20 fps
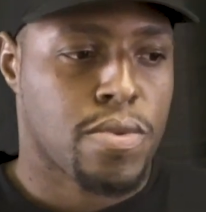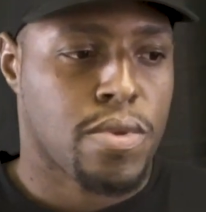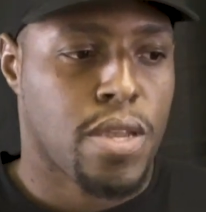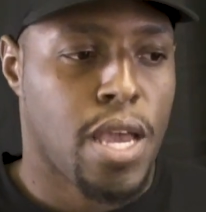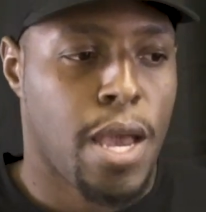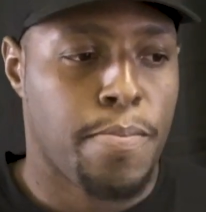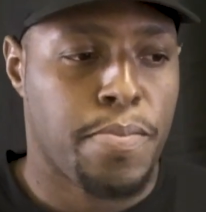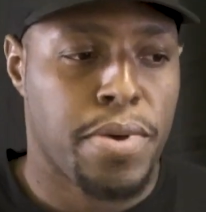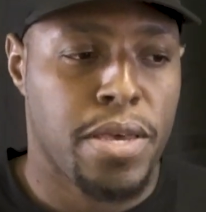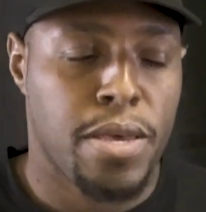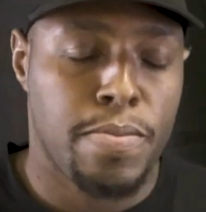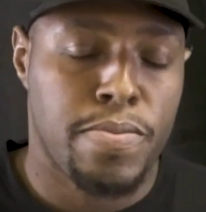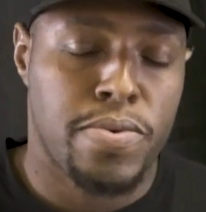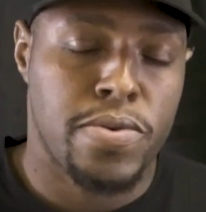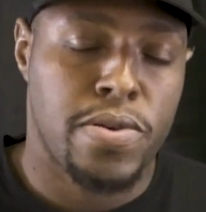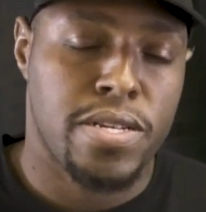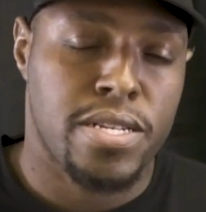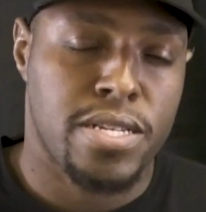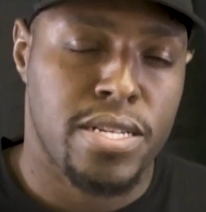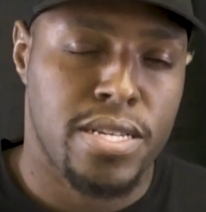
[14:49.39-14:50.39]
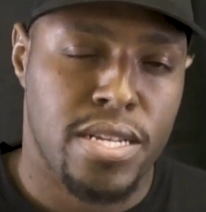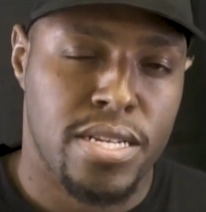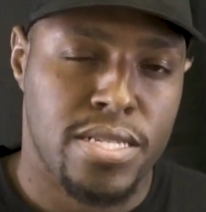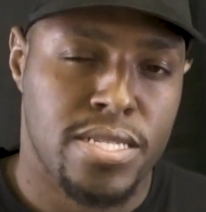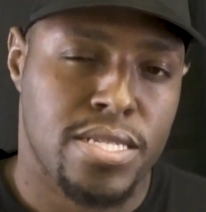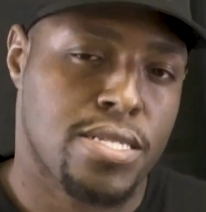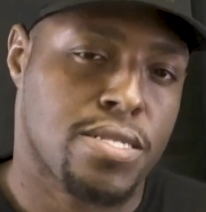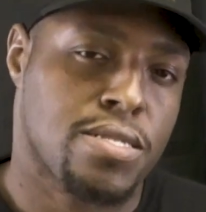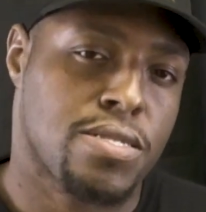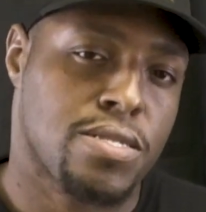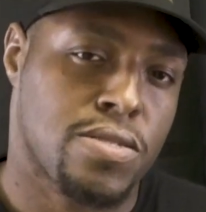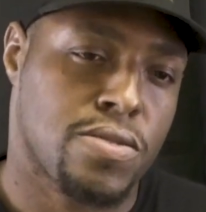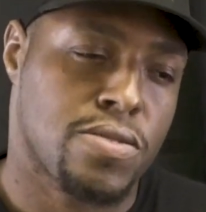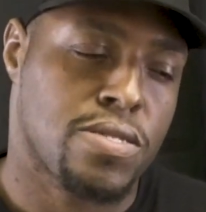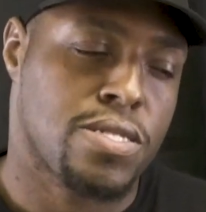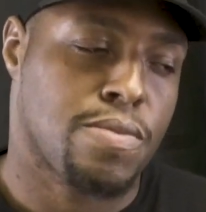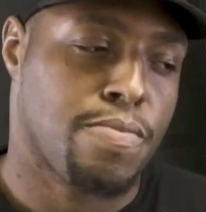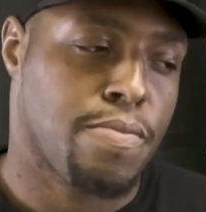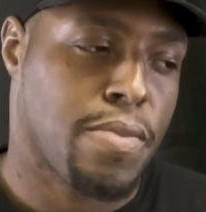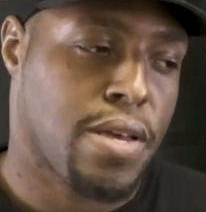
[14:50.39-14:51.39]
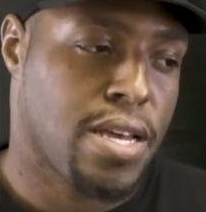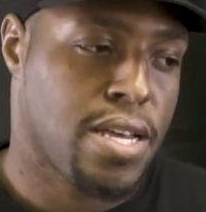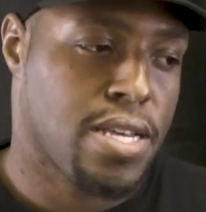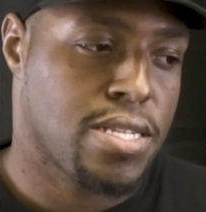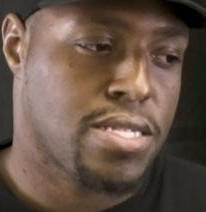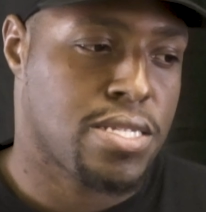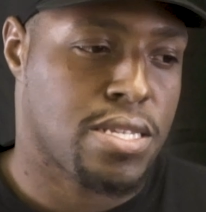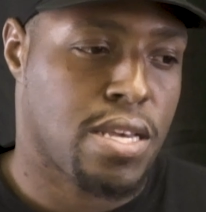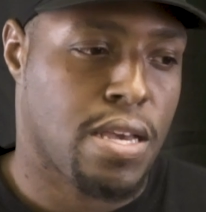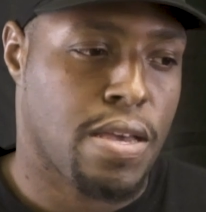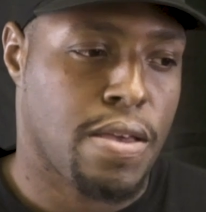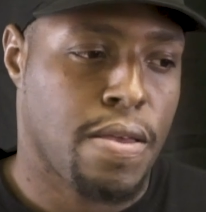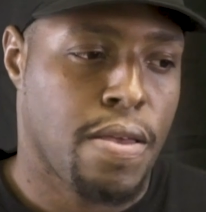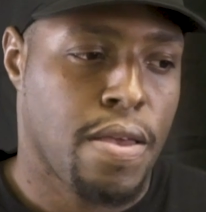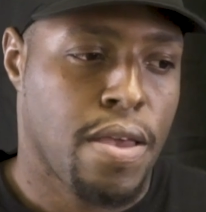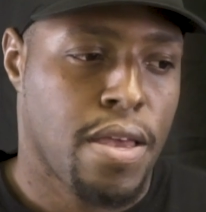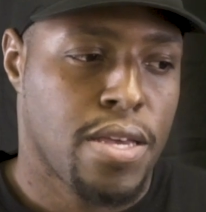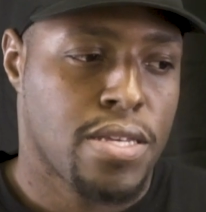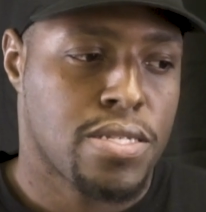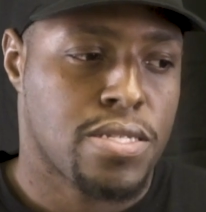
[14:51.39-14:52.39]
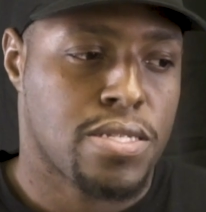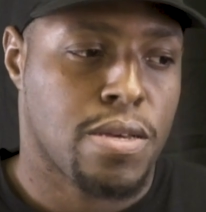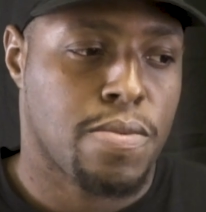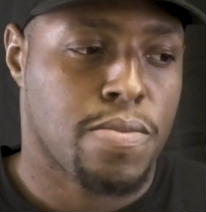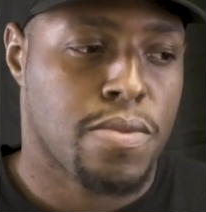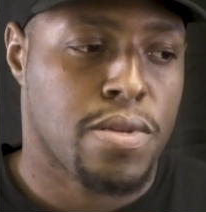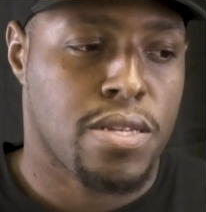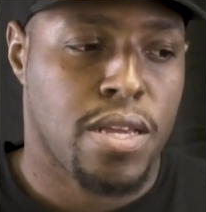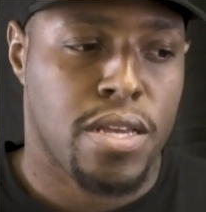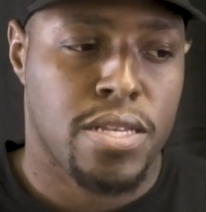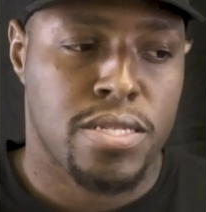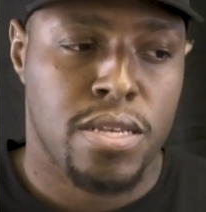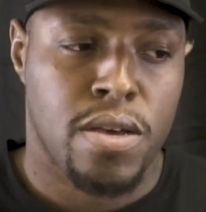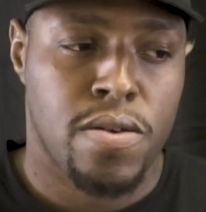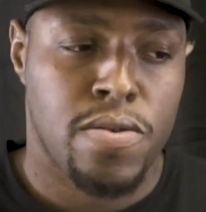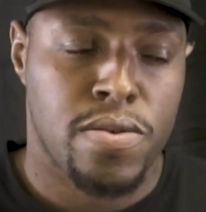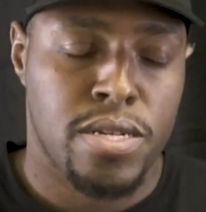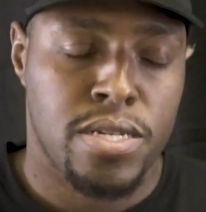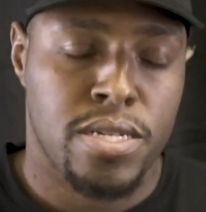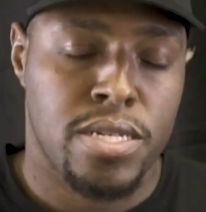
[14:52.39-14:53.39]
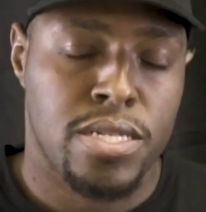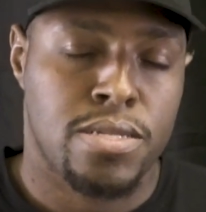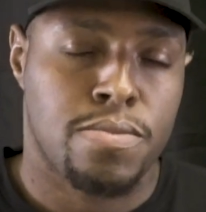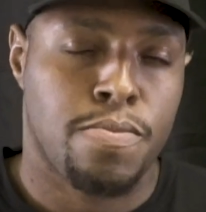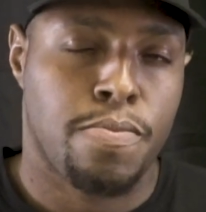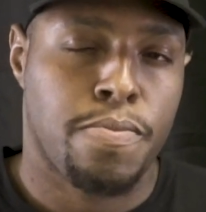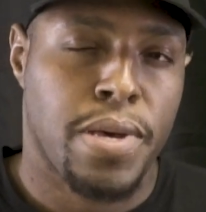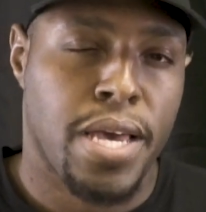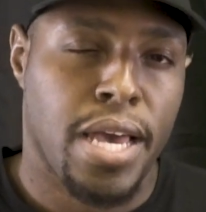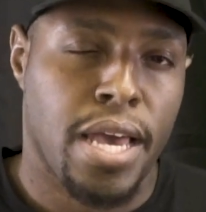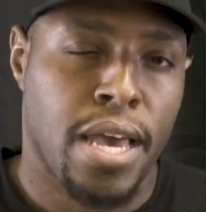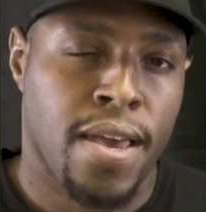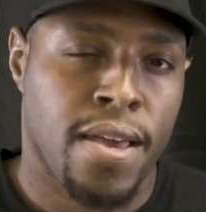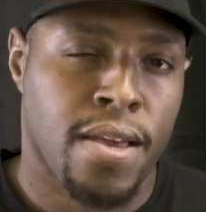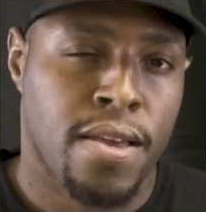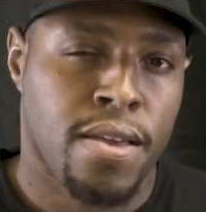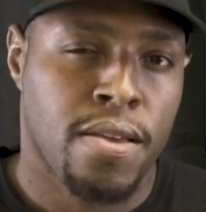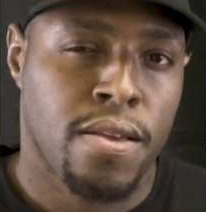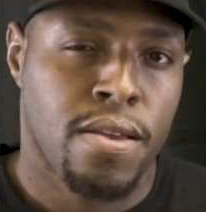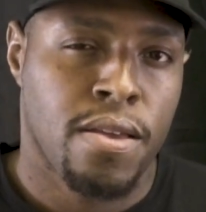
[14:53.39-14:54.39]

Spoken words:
I pinpointed it. I said, you know, it's a mindset, something that's holding us back.